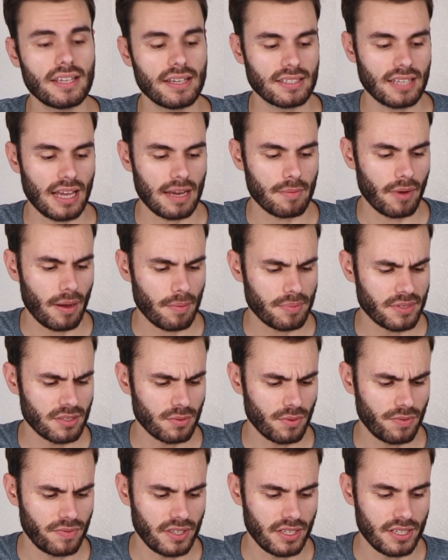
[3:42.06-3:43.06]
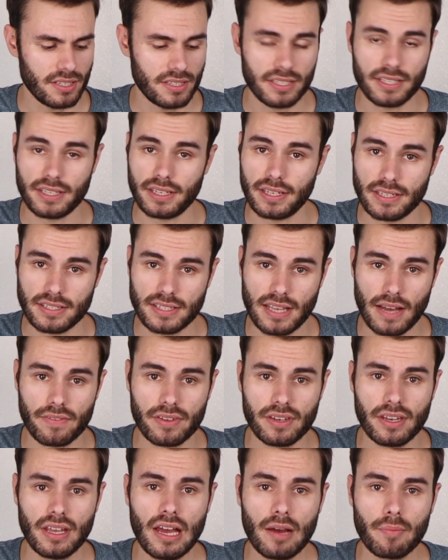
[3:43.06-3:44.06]
take time lapses with the
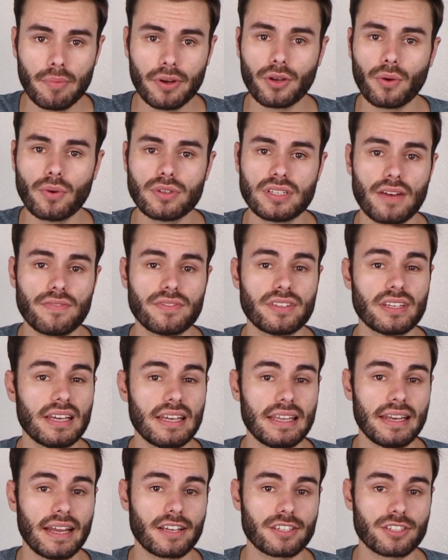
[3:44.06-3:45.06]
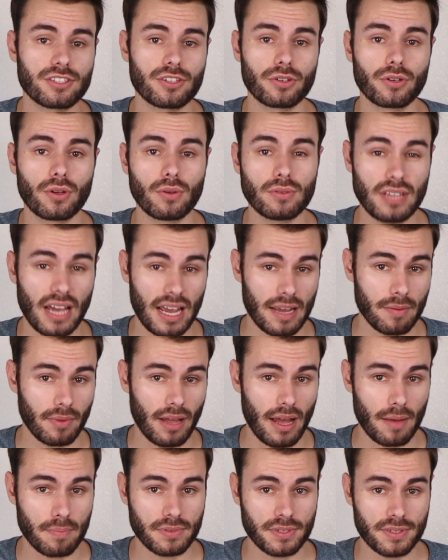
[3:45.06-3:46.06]
T7, but you're going to have to get an external time
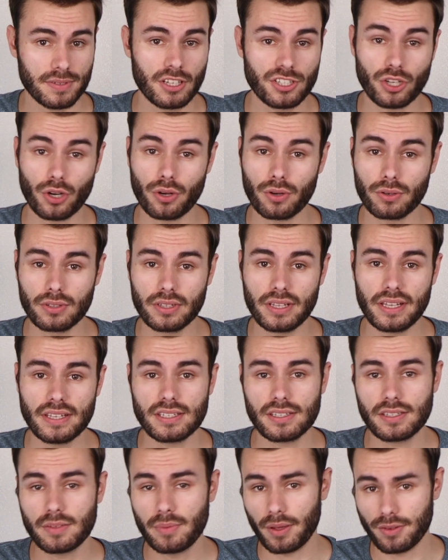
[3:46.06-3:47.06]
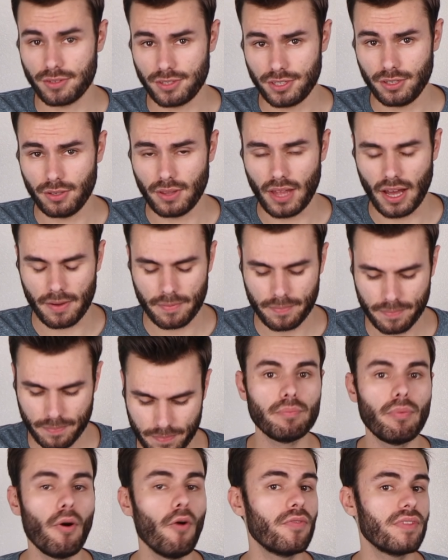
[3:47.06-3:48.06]
lapse shutter release to be able to do that.
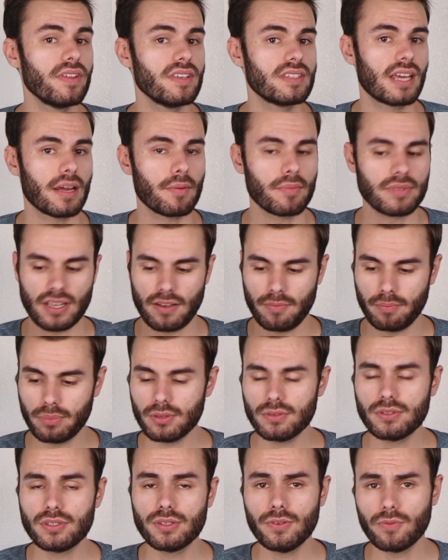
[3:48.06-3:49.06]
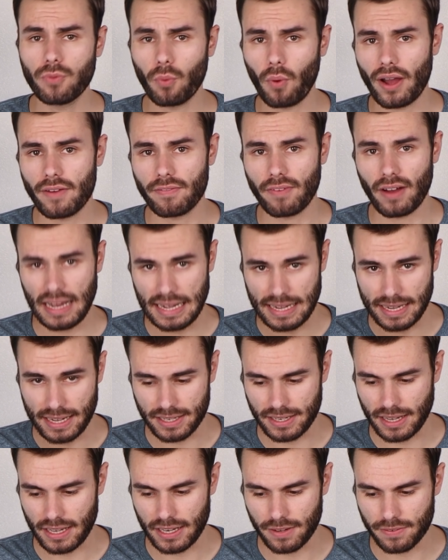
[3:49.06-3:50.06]
Both of these cameras have Bluetooth, Wi-Fi,
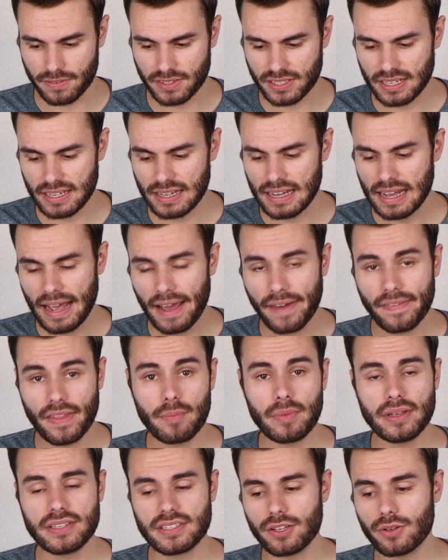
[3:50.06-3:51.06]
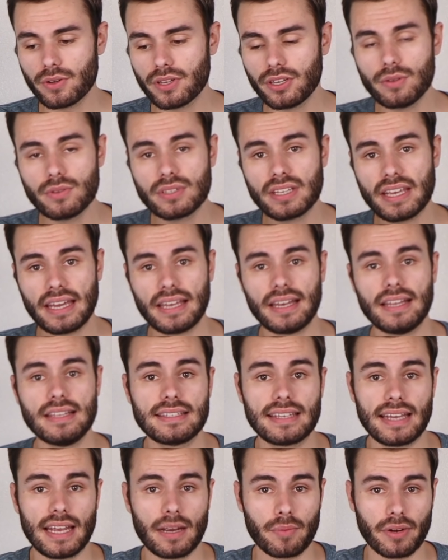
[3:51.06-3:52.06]
and NFC, and that means that you can use
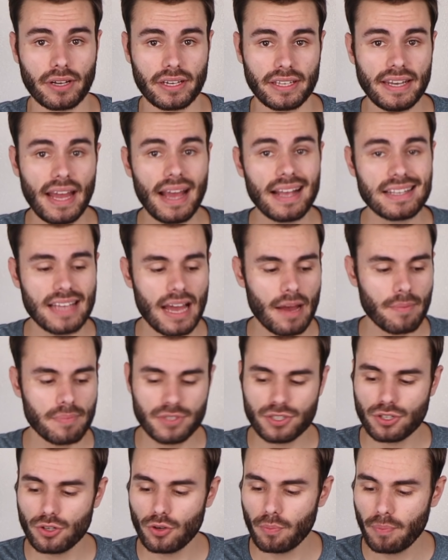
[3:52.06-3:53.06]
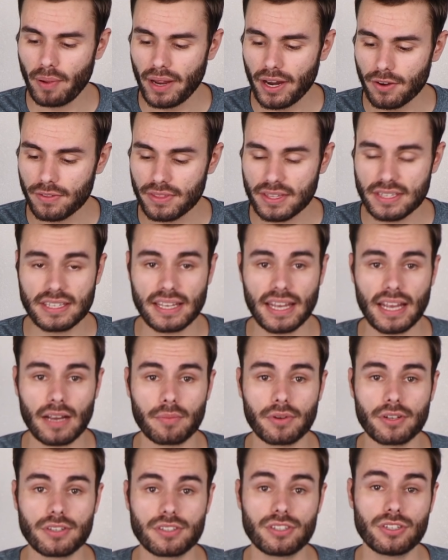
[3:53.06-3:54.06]
Canon's Camera Connect app to pair these
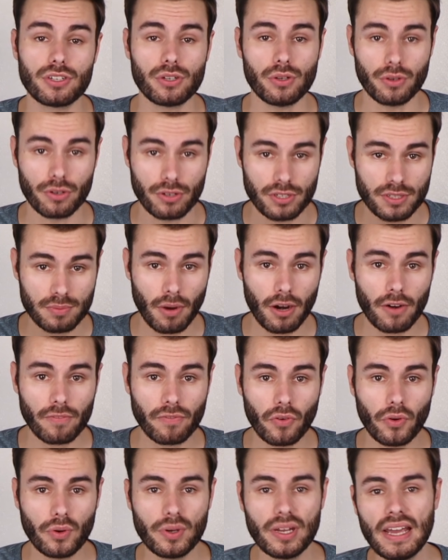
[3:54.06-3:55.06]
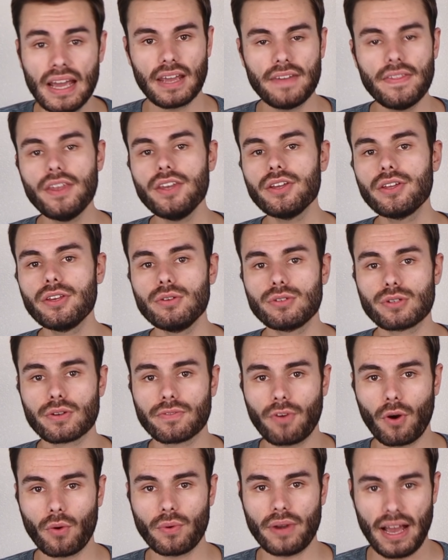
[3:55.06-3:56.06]
cameras to your smartphone, and then you can use your
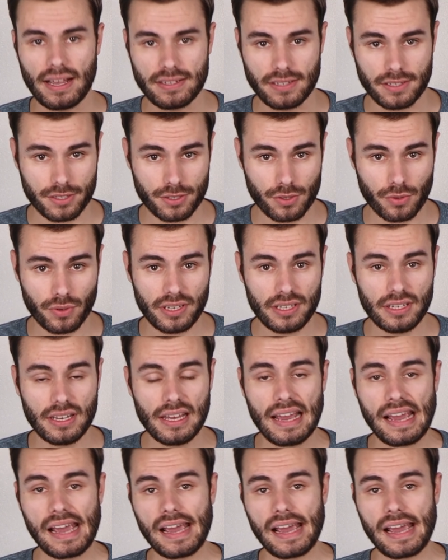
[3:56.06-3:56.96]
phone as a screen,